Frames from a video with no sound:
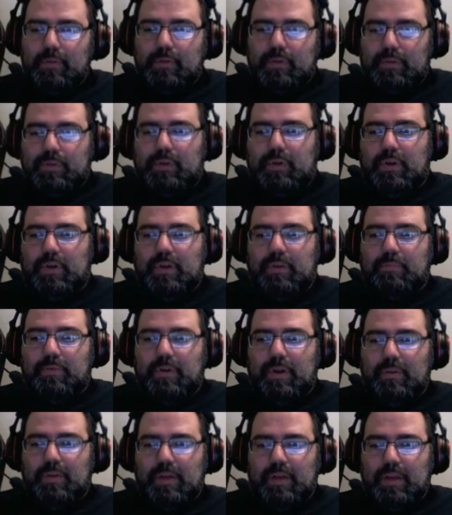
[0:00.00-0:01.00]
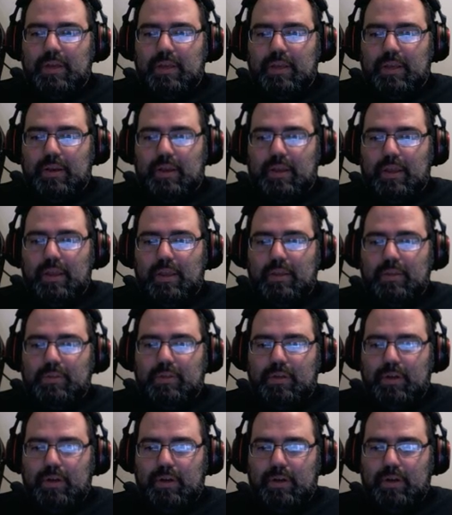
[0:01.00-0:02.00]
I'm probably gonna get a
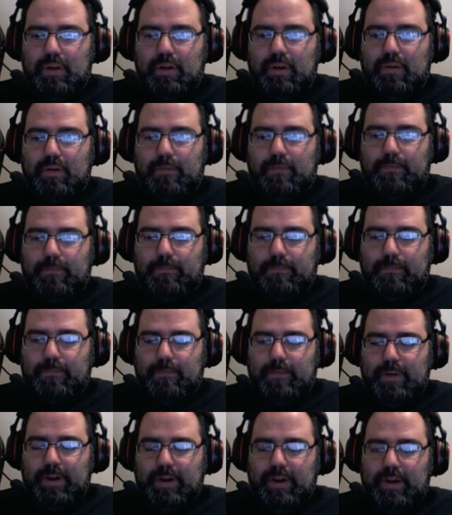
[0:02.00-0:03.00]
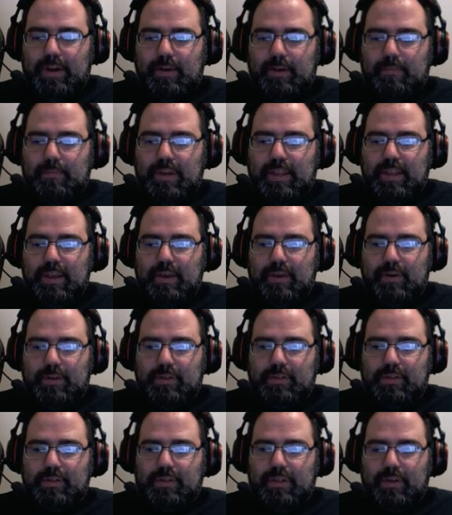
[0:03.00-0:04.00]
ton of random
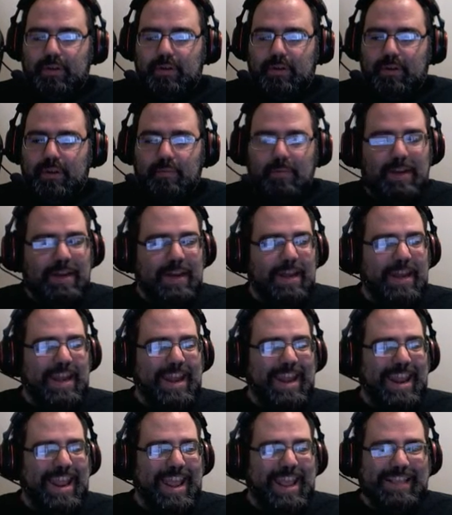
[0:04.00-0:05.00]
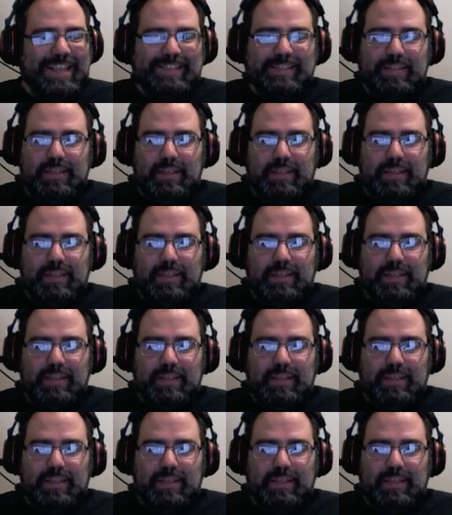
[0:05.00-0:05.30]
encounters that are gonna be nasty.